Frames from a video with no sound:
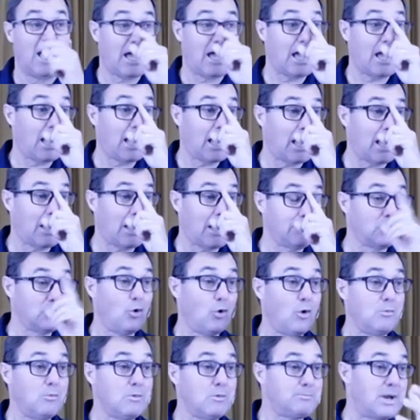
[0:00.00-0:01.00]
and the
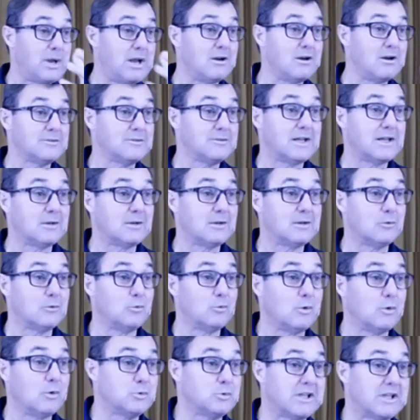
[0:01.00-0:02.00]
normal period that a woman
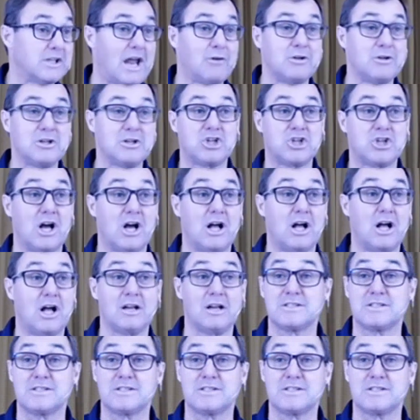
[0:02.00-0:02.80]
would carry a child is,